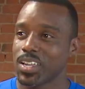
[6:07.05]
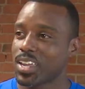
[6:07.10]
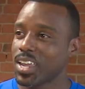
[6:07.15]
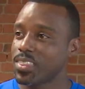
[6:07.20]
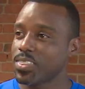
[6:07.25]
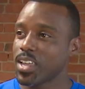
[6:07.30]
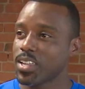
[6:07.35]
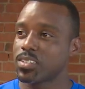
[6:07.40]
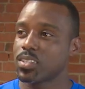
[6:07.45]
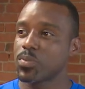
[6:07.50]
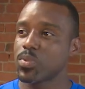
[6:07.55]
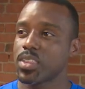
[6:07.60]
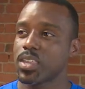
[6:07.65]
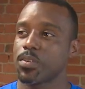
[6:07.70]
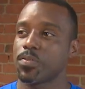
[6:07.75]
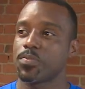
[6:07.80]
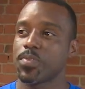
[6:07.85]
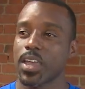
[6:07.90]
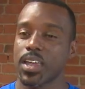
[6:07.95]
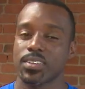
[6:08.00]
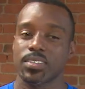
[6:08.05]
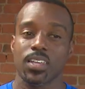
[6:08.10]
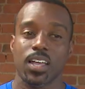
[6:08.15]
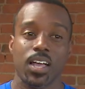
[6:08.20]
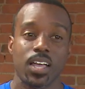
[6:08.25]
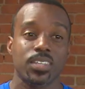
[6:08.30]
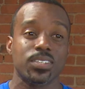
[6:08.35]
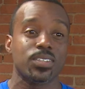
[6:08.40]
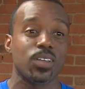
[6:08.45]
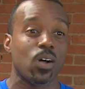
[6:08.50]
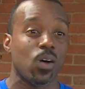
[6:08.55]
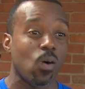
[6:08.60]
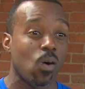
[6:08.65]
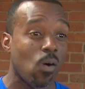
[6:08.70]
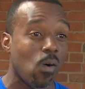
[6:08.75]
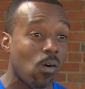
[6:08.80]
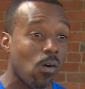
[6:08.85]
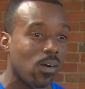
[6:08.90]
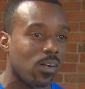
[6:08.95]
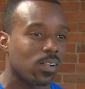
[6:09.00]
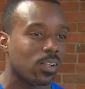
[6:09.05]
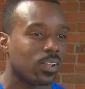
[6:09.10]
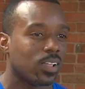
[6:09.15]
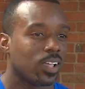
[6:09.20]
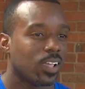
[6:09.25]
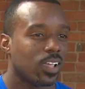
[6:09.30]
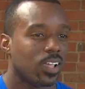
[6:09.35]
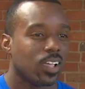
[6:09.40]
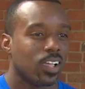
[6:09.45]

Again, that's something that affects us all.